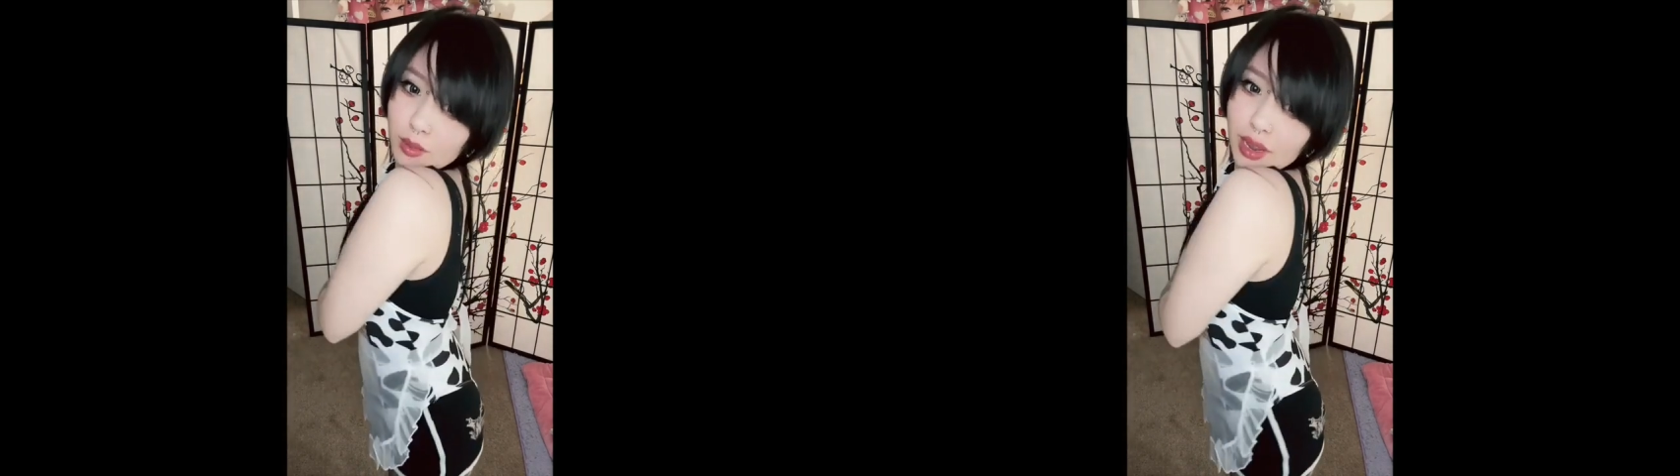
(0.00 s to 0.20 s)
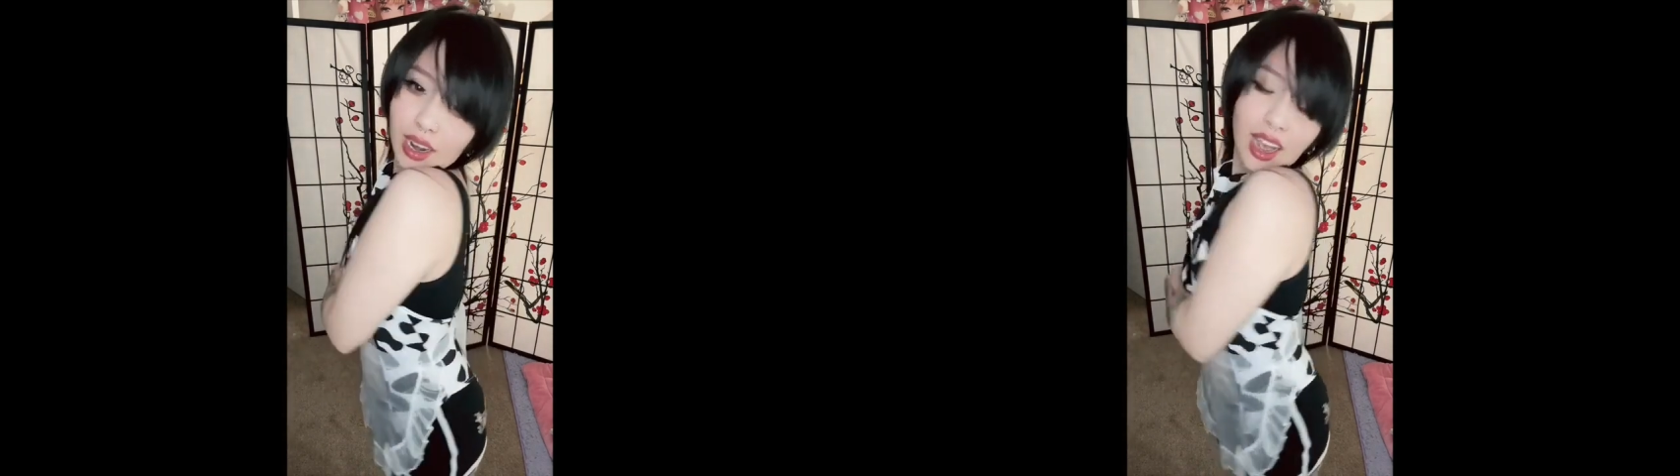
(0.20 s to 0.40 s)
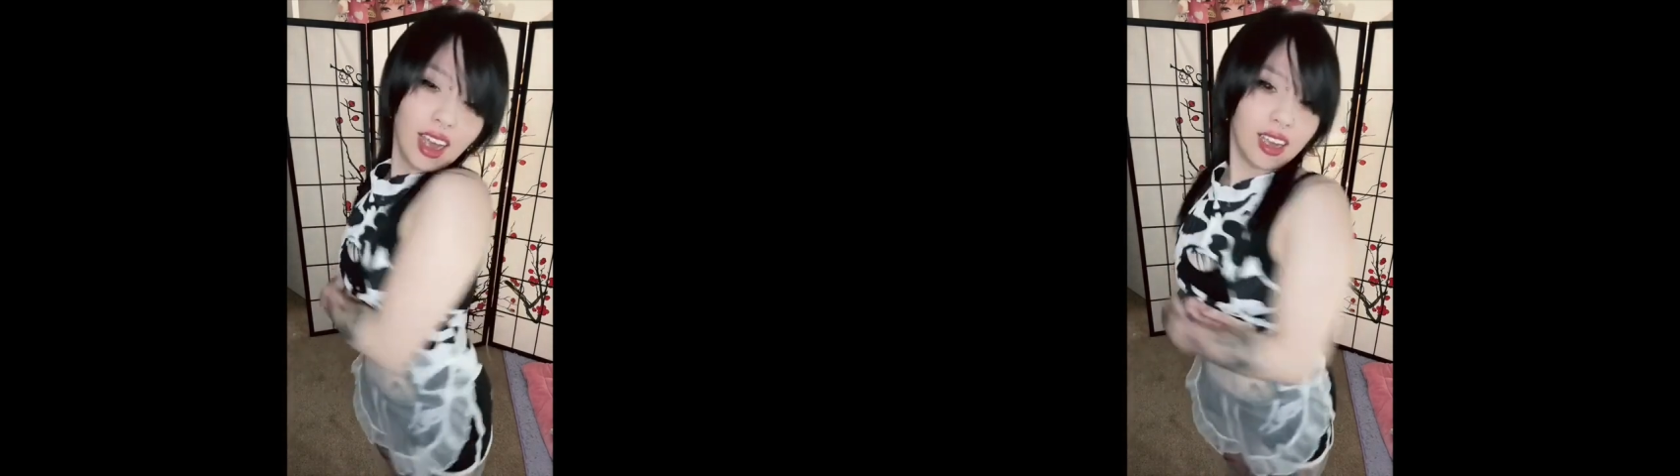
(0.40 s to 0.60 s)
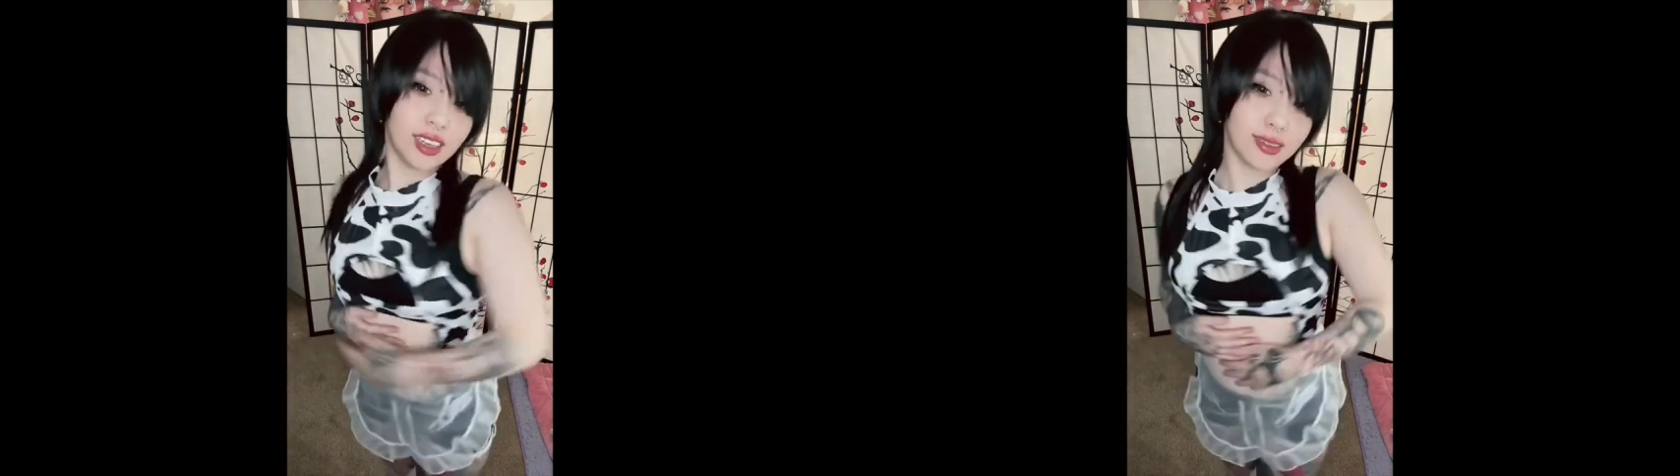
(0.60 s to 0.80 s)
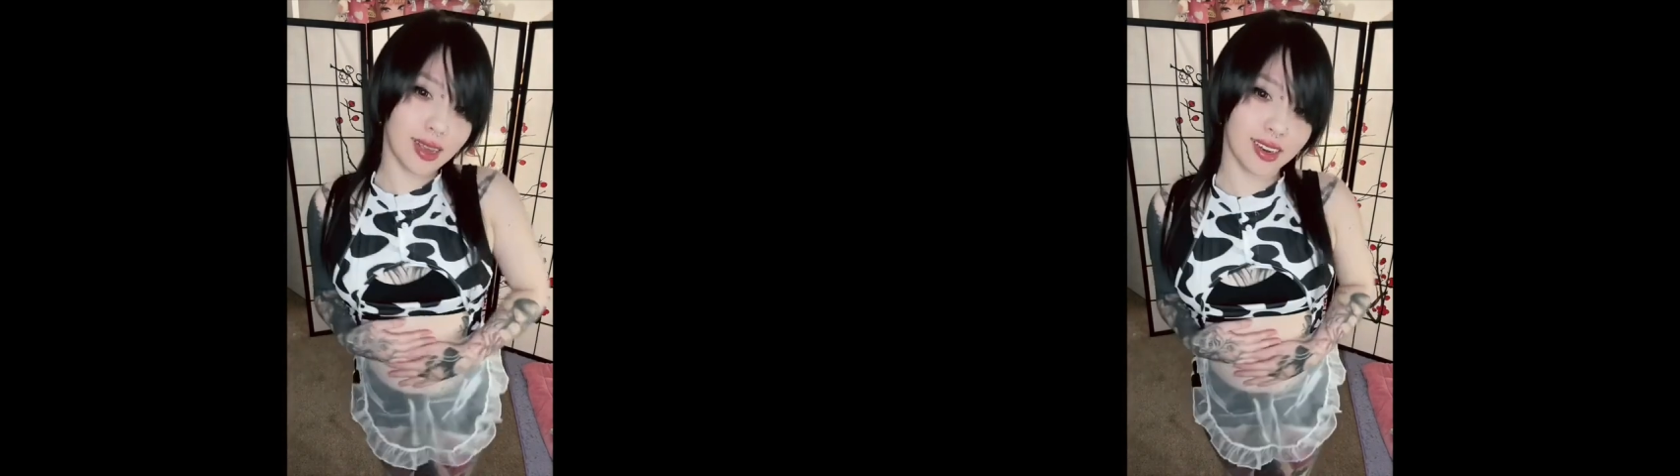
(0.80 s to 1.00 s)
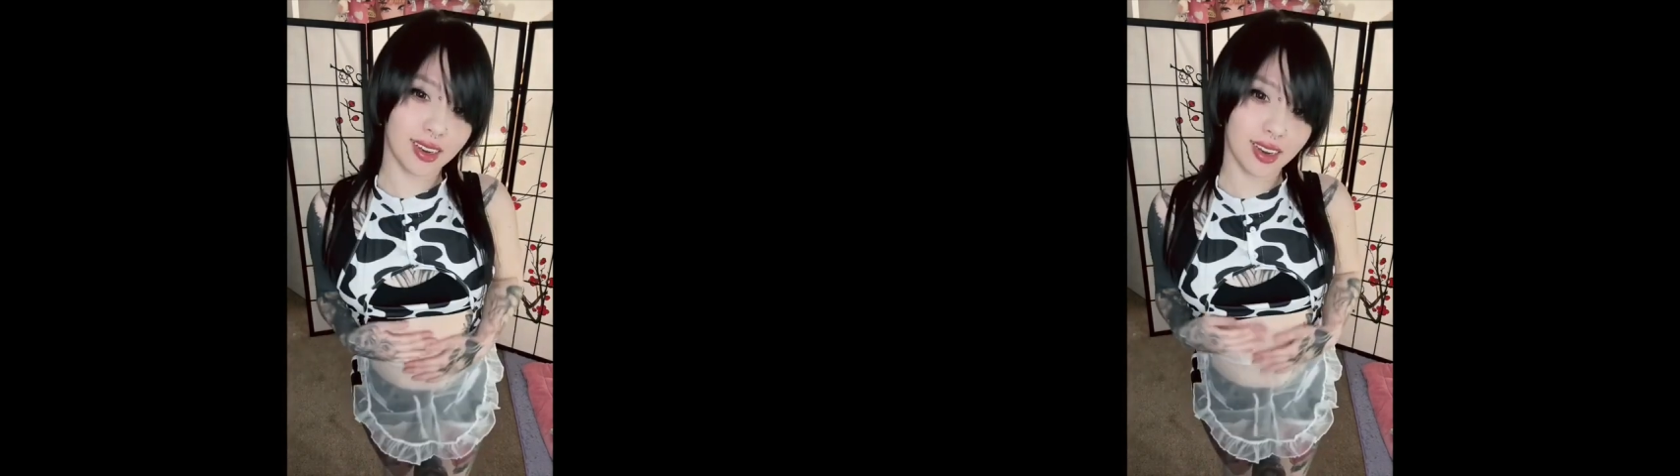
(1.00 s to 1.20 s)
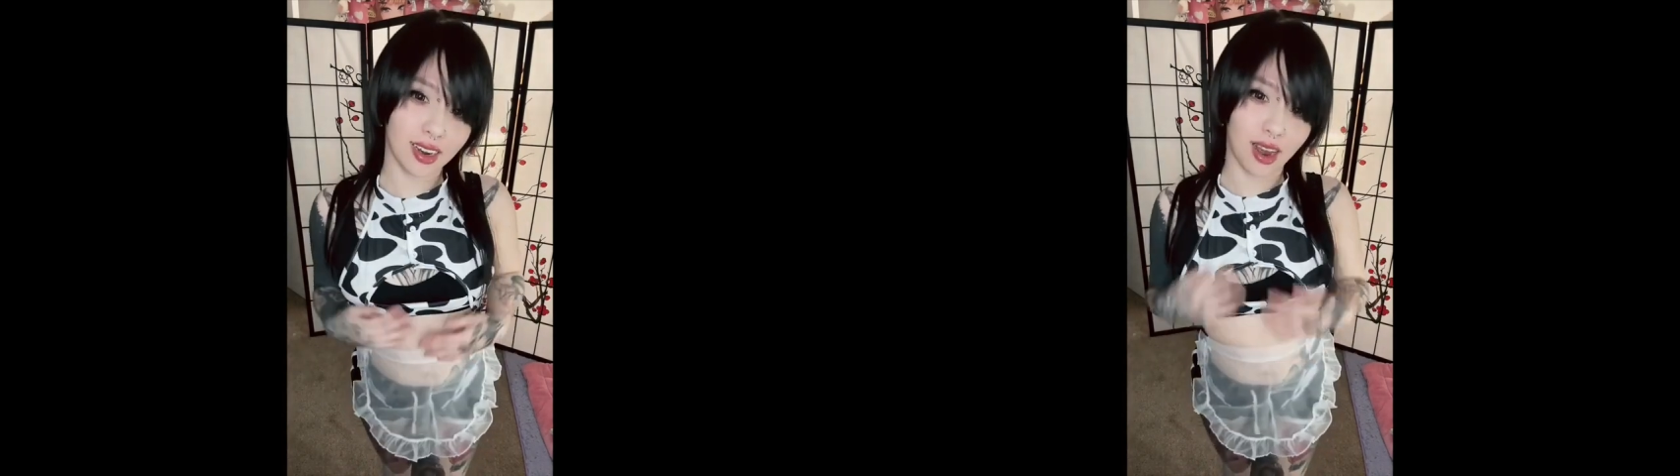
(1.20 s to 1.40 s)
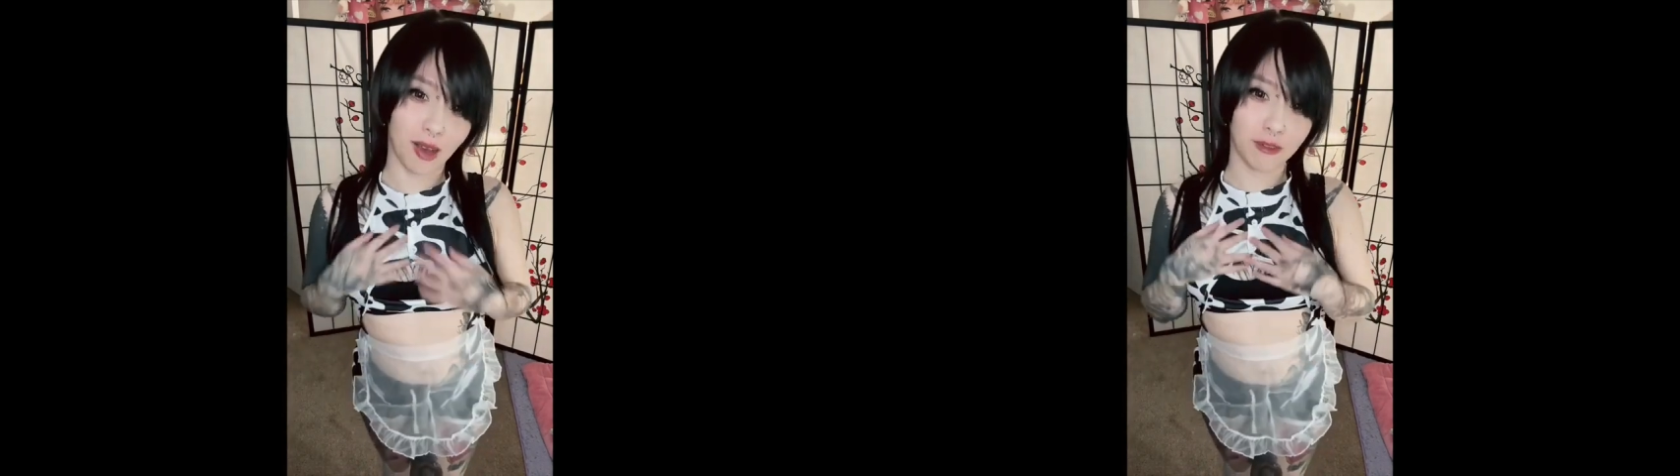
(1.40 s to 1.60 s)
But I tend to
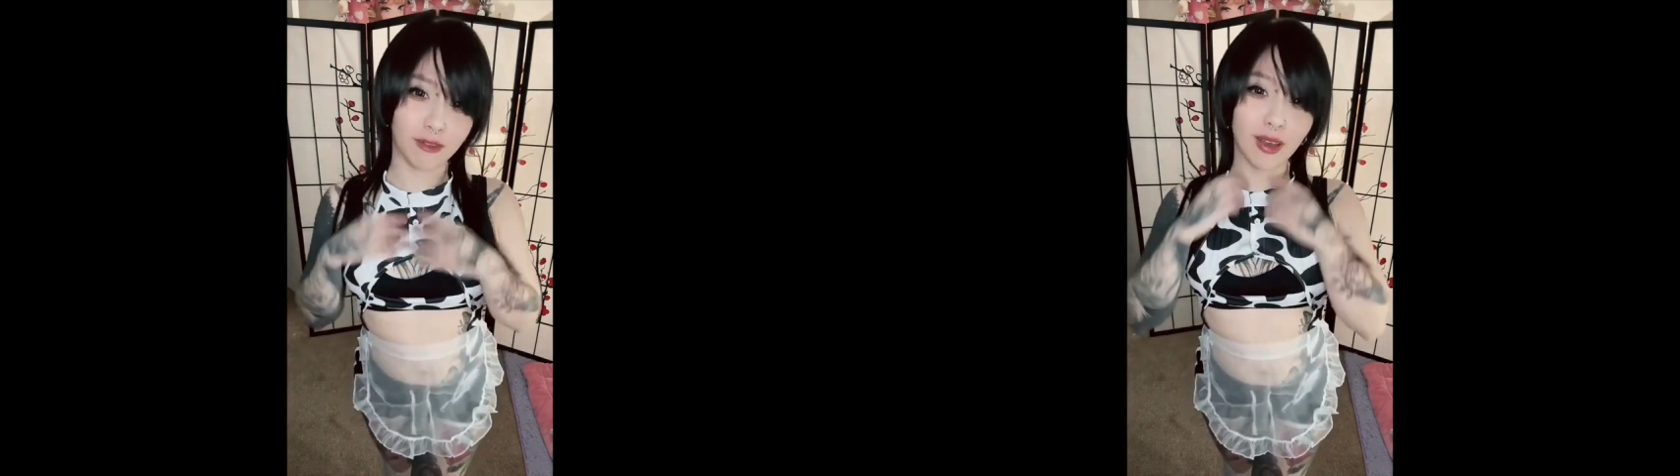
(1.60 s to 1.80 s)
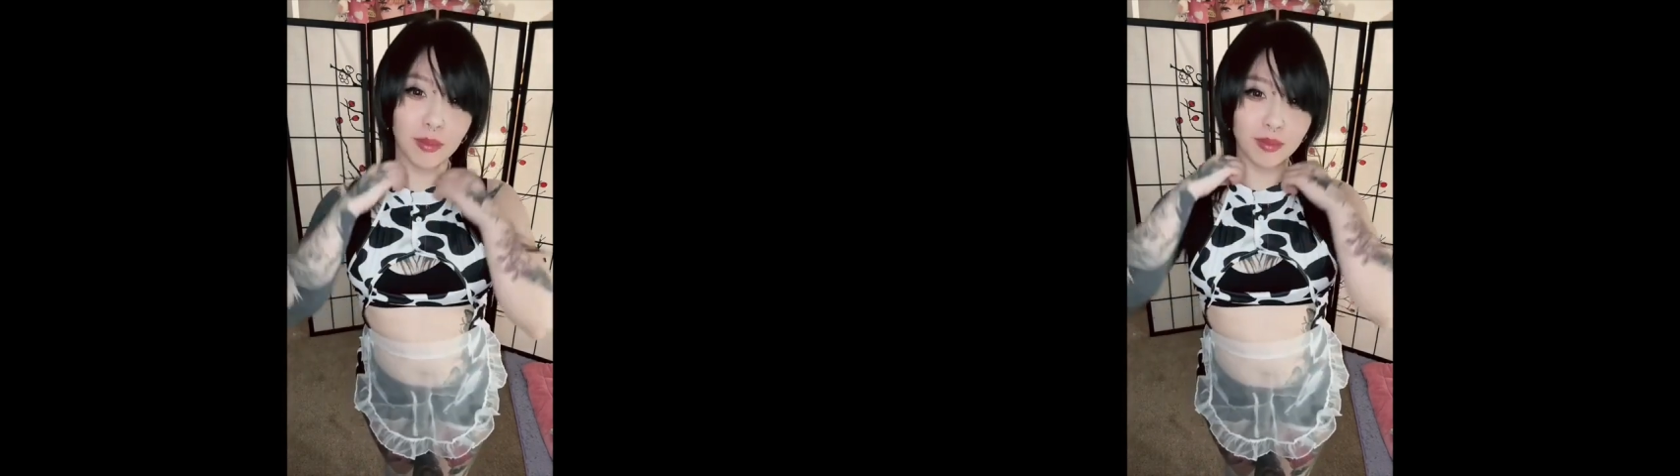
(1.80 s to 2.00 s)
not fit